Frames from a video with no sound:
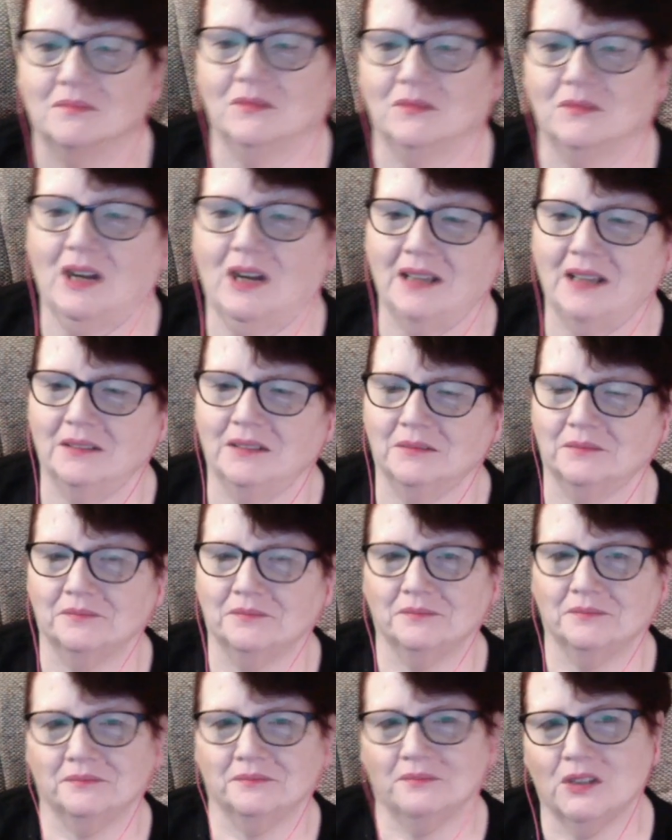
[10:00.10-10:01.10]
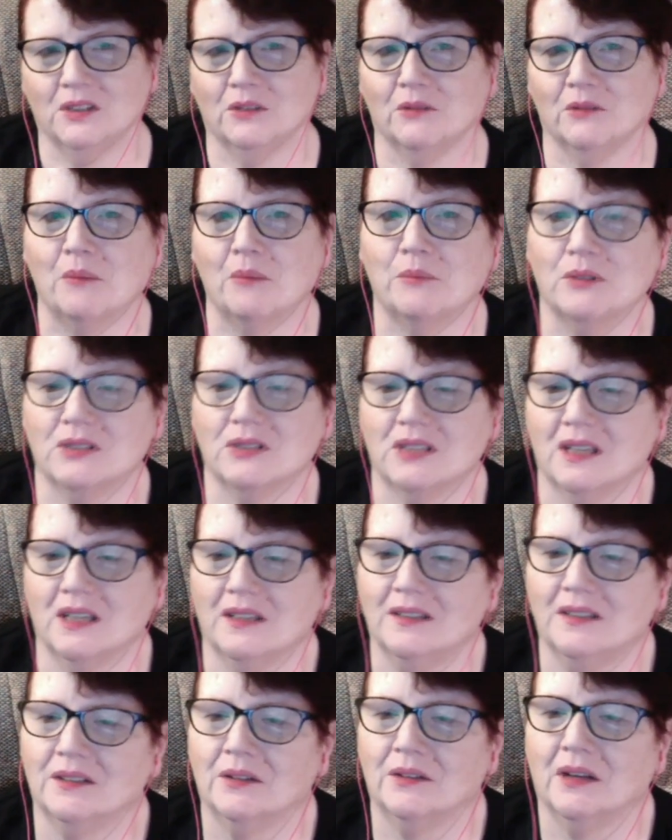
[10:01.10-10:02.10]
Right. You're
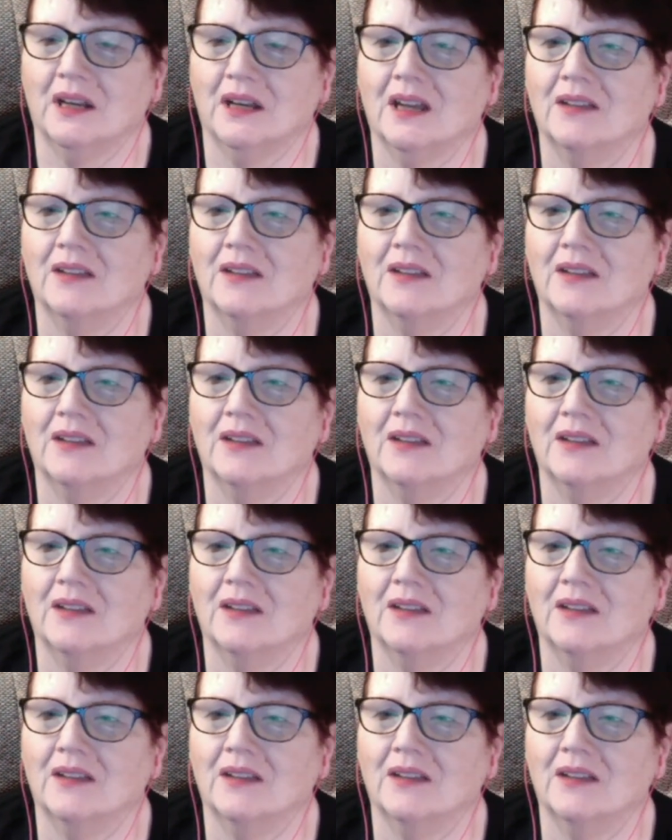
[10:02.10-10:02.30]
representing the crown.